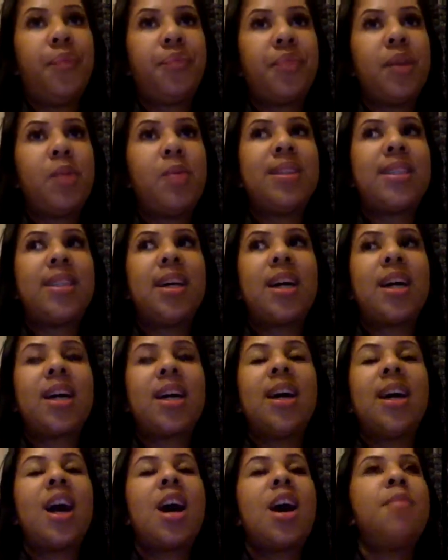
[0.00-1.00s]
It was a
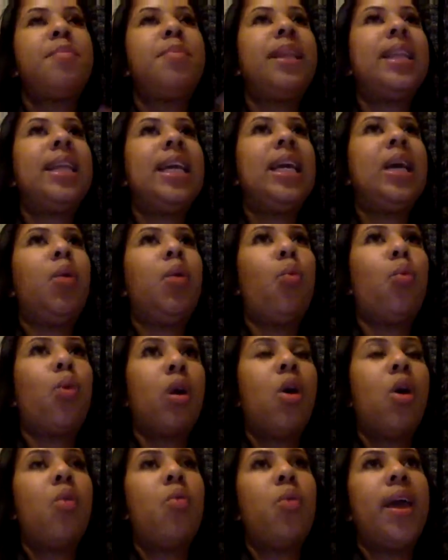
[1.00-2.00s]
complete
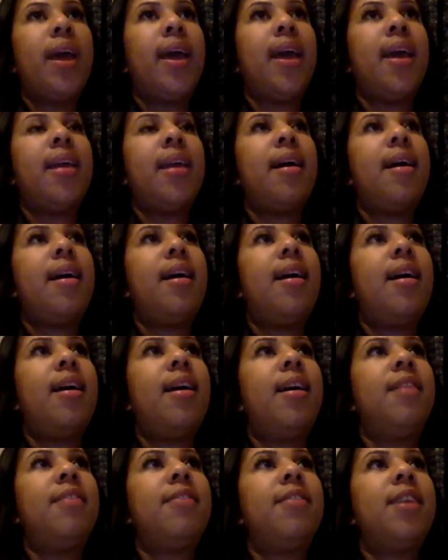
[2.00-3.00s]
whirlwind
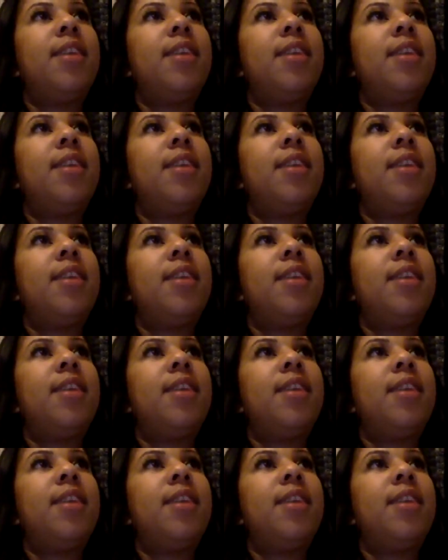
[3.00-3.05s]
of